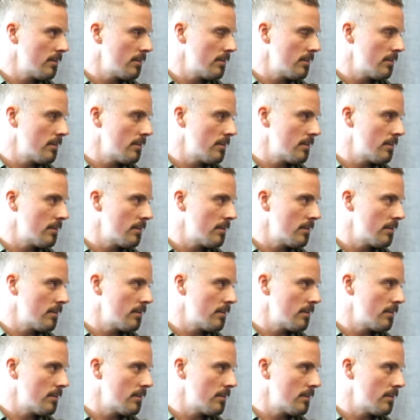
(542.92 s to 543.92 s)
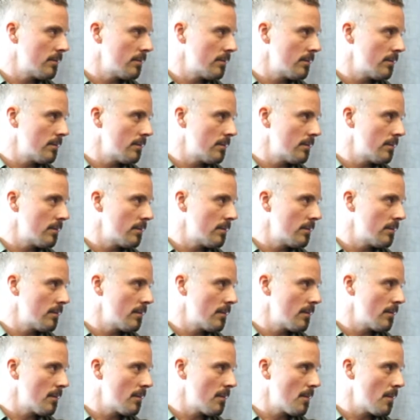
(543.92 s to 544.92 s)

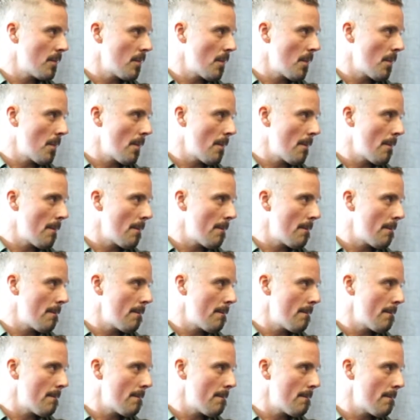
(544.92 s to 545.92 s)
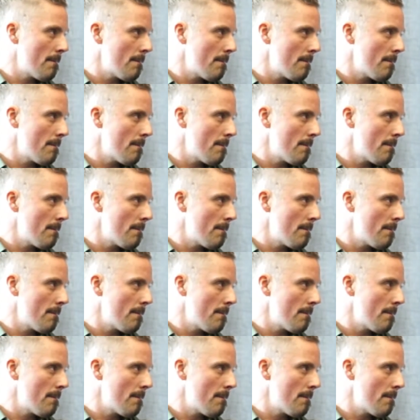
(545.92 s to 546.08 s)
(silent)